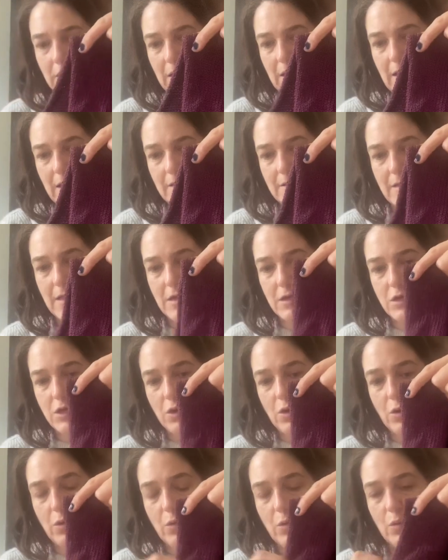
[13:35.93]
and then
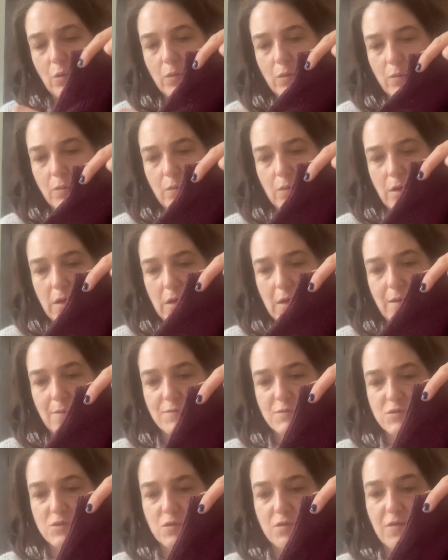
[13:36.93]
you
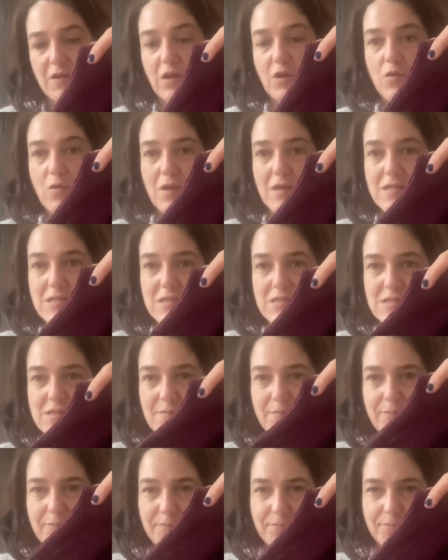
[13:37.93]
sort of increase
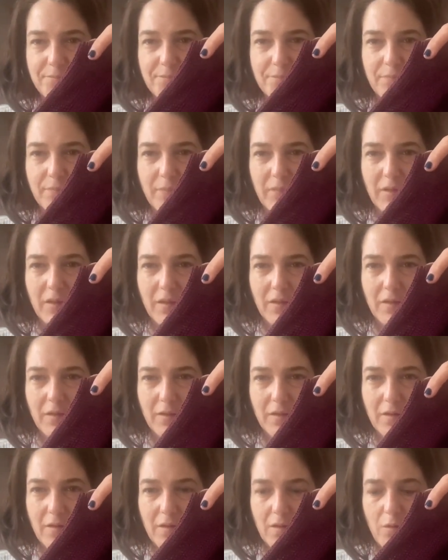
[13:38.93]

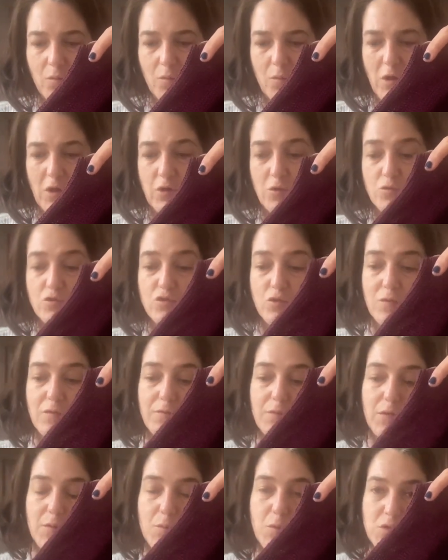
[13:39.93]
where you'll join
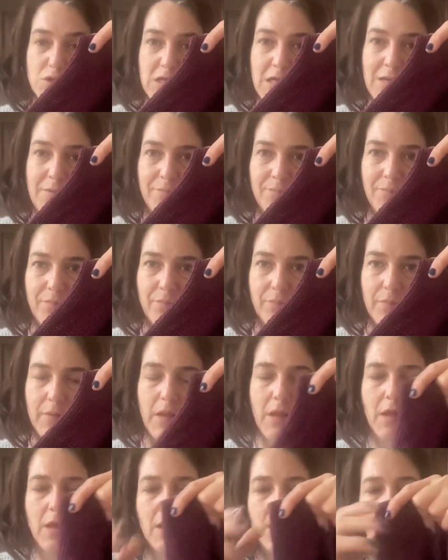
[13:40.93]
for the body.
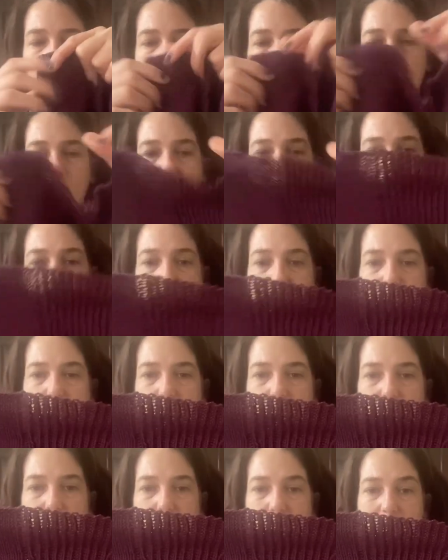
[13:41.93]
And
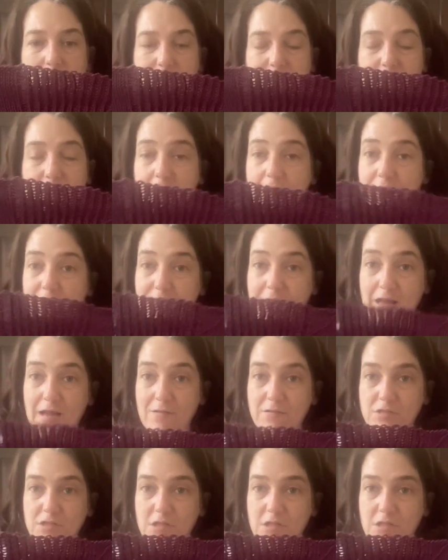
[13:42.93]
I have now